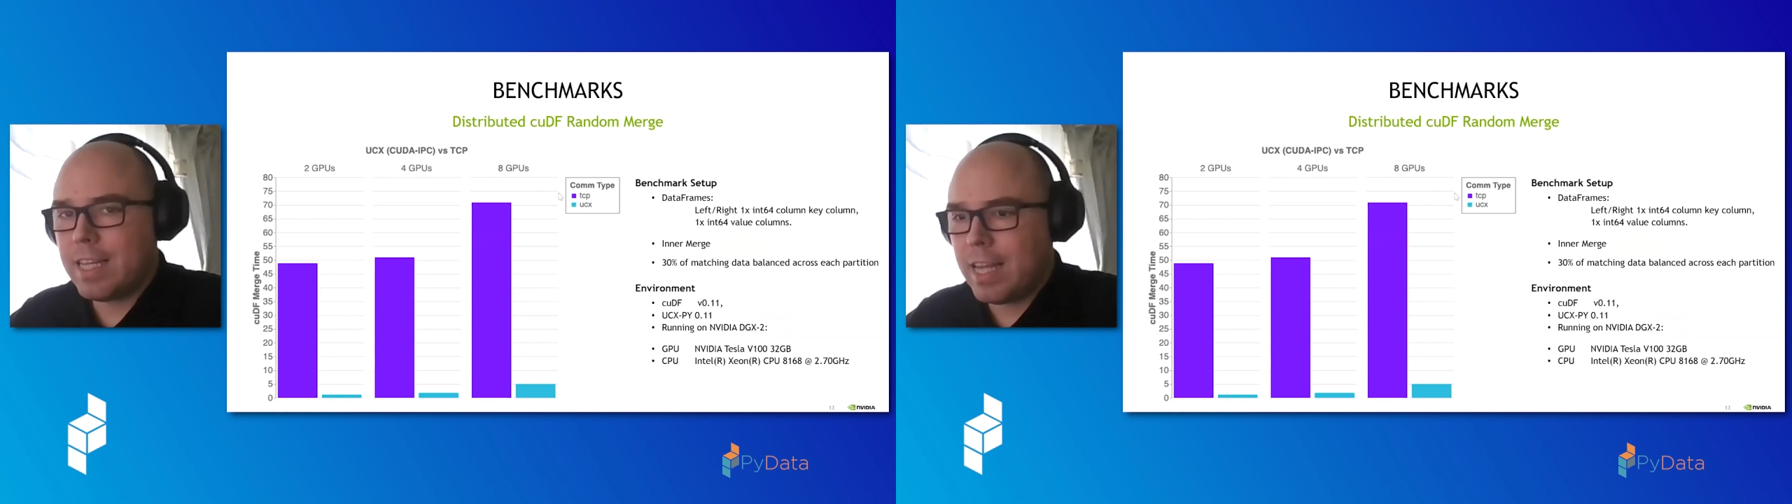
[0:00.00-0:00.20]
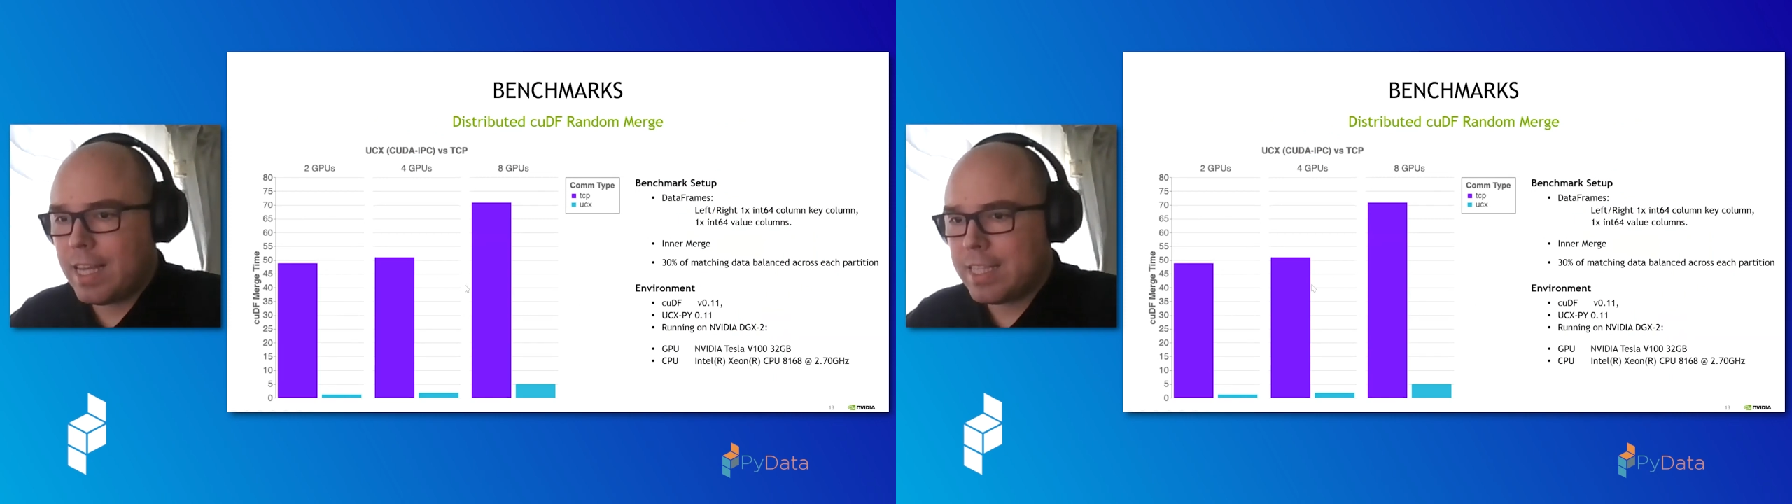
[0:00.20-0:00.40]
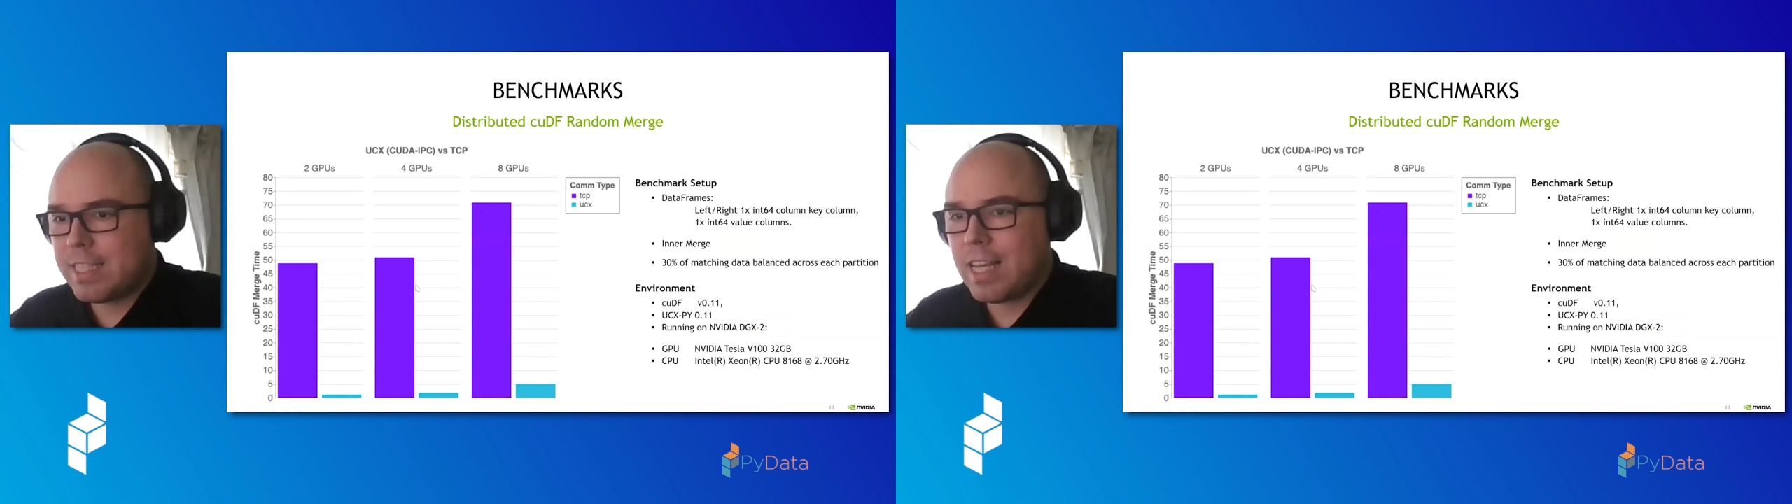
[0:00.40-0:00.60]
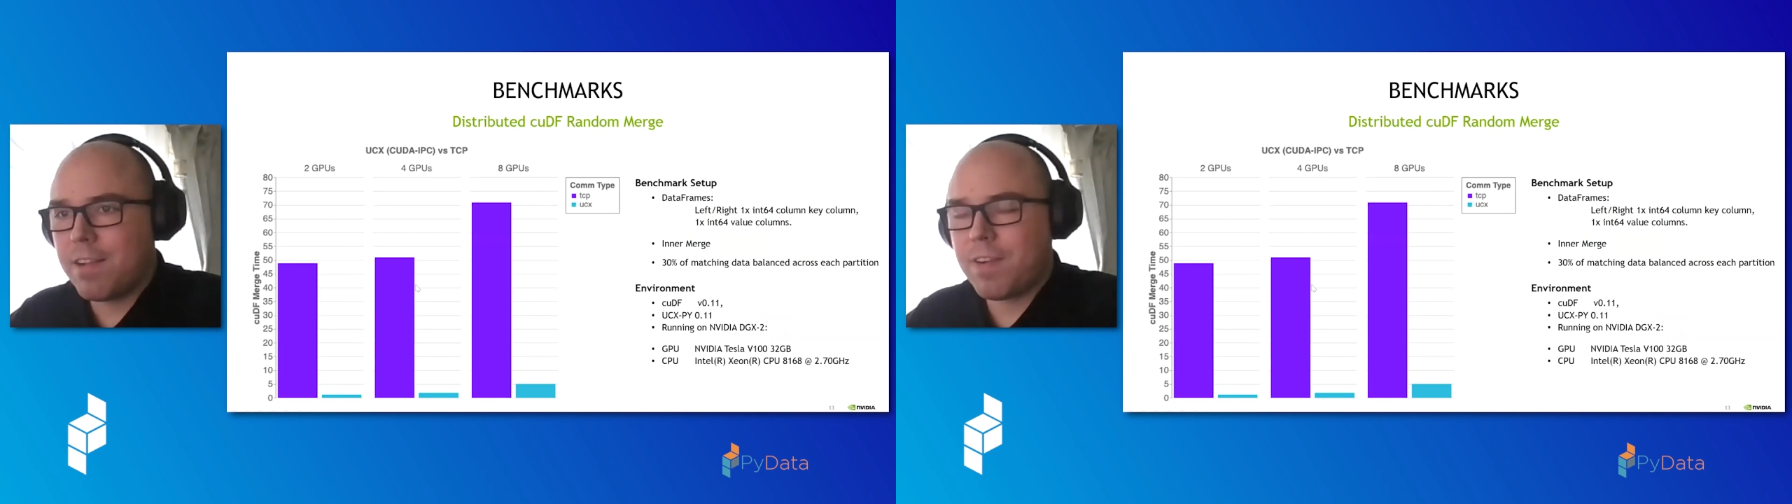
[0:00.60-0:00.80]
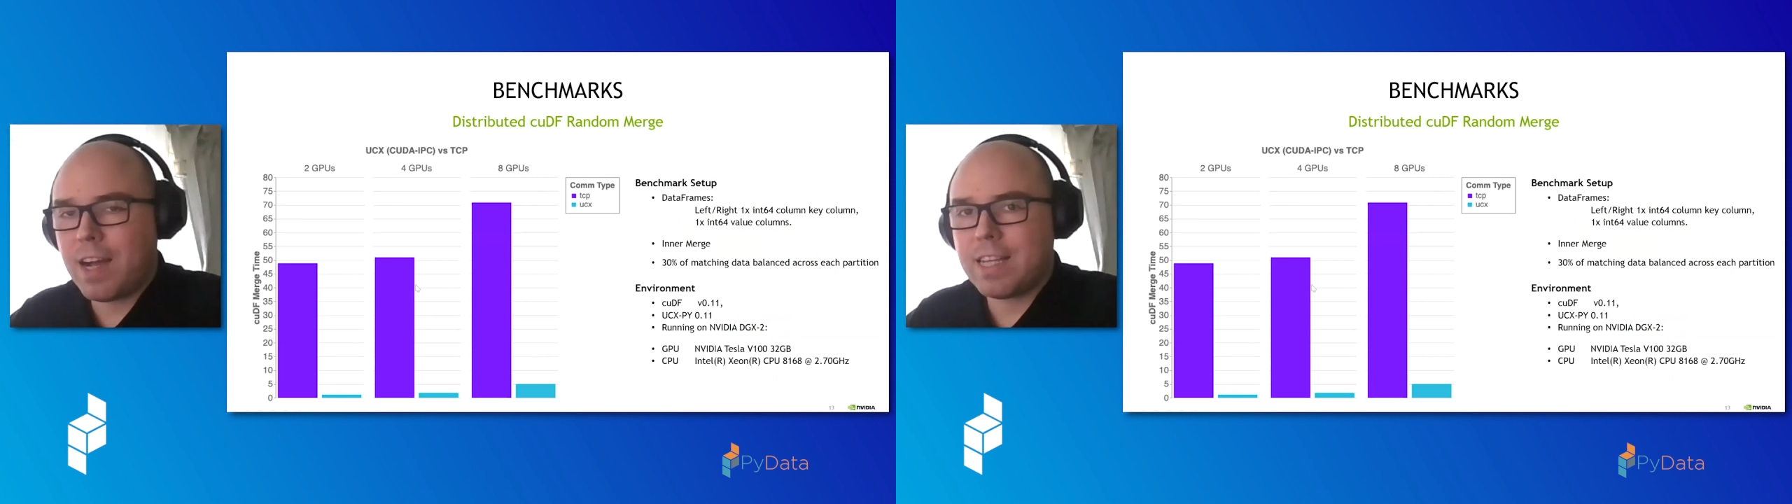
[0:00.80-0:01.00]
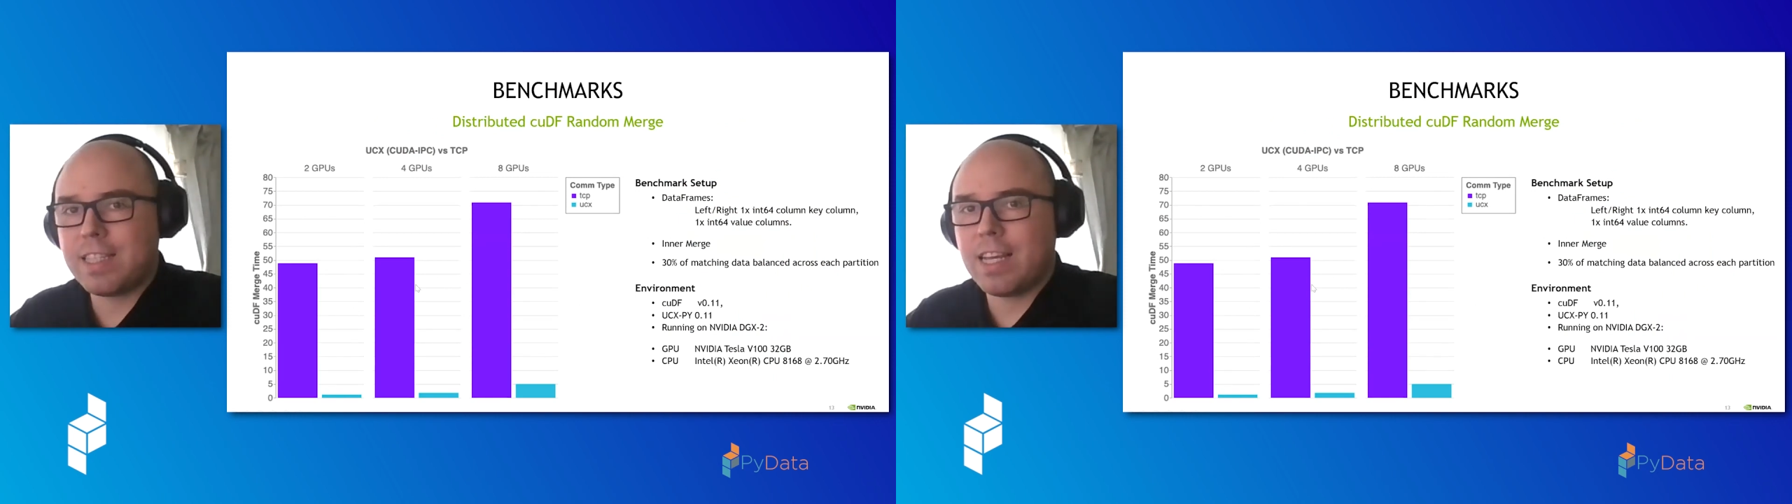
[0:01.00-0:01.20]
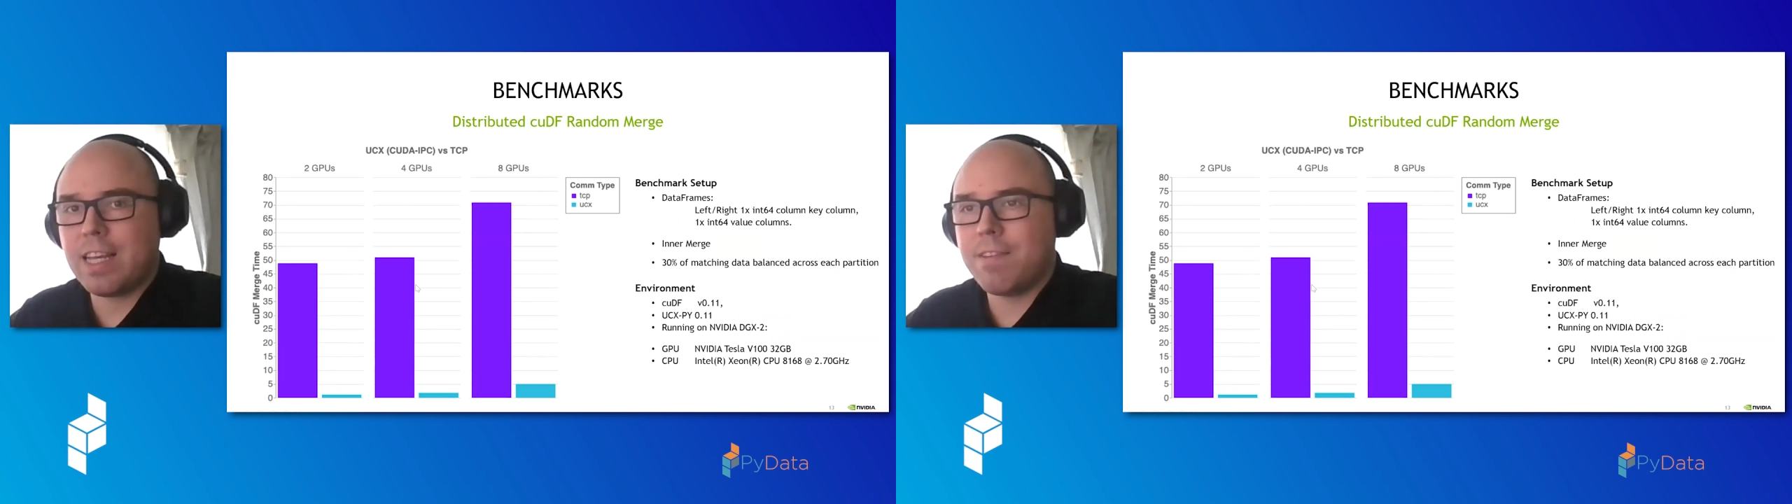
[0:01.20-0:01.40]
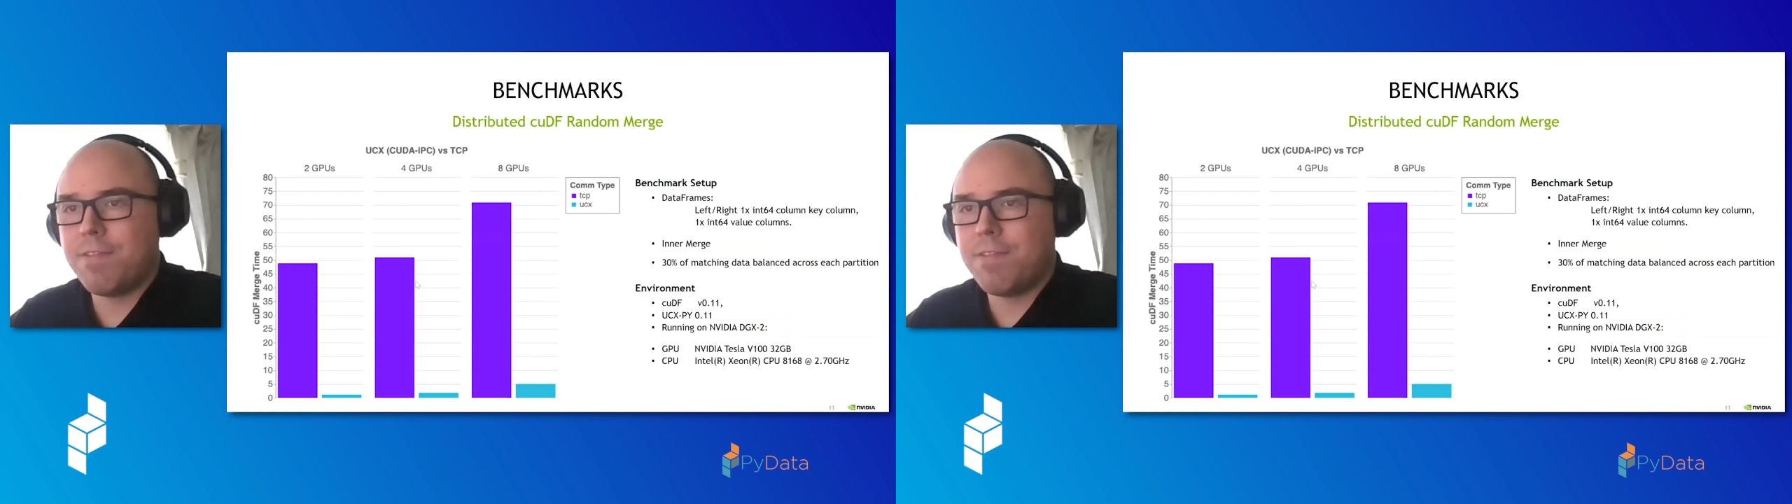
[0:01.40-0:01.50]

itself has a